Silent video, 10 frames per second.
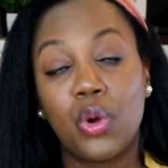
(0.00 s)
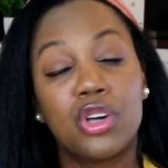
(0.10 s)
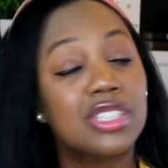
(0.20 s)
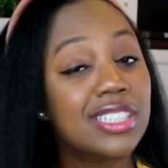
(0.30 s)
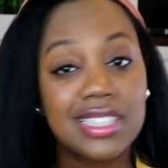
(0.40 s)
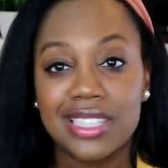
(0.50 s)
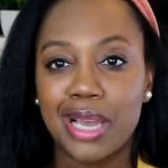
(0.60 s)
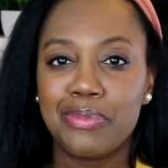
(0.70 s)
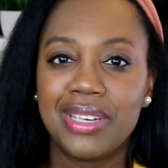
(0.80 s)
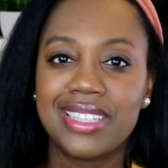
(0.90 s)
or just
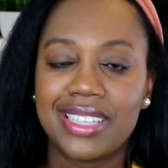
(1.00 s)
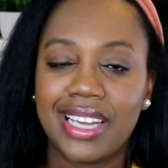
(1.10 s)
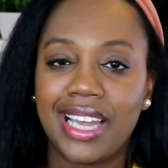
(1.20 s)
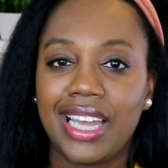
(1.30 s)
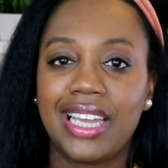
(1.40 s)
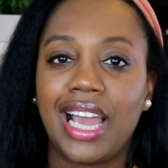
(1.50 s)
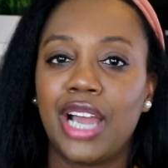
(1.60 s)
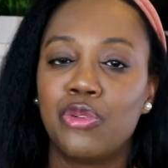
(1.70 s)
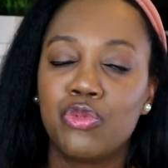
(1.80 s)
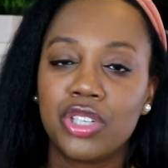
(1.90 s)
stop in and say hey
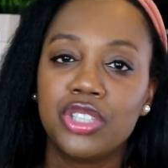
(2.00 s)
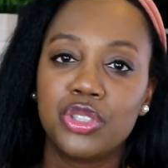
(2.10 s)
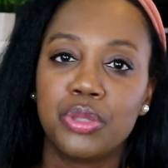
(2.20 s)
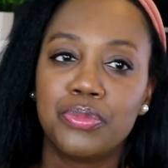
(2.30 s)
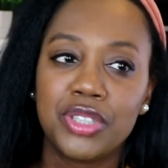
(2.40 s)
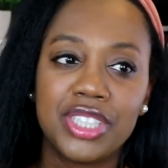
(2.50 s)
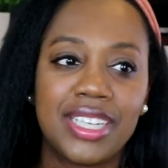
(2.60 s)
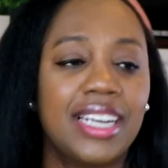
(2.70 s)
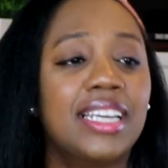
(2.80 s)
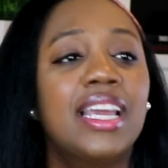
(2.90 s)
I really do
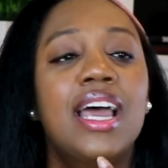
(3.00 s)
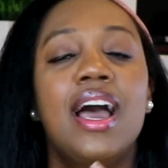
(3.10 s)
appreciate it